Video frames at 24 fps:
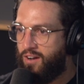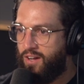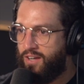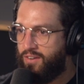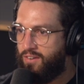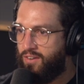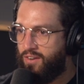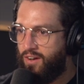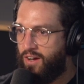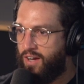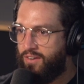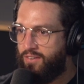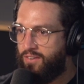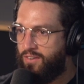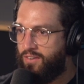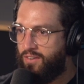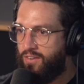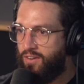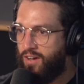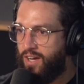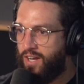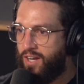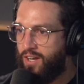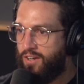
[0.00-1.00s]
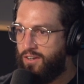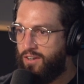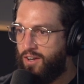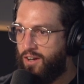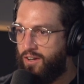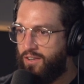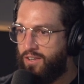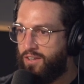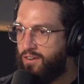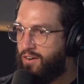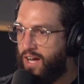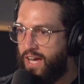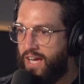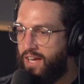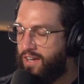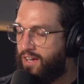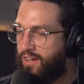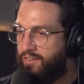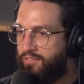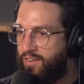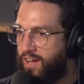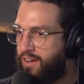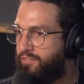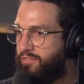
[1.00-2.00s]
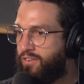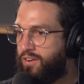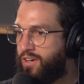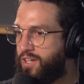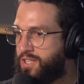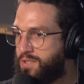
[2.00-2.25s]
I don't know that I have ever